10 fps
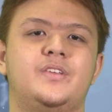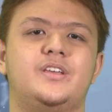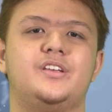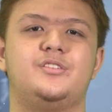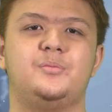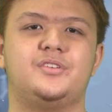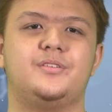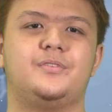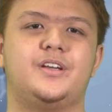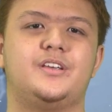In case you missed
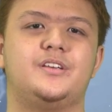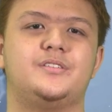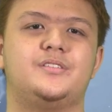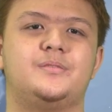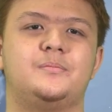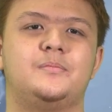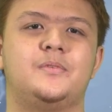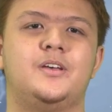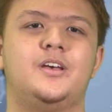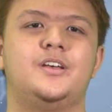it, Vikings.
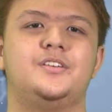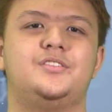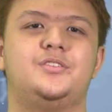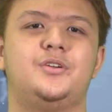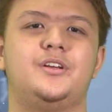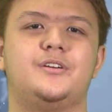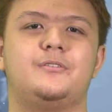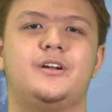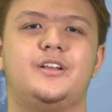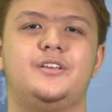Student
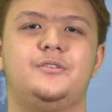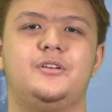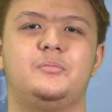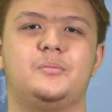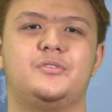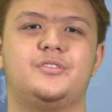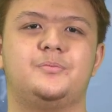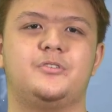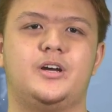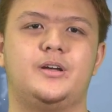Credit Union Membership
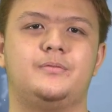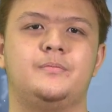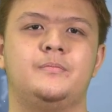Drive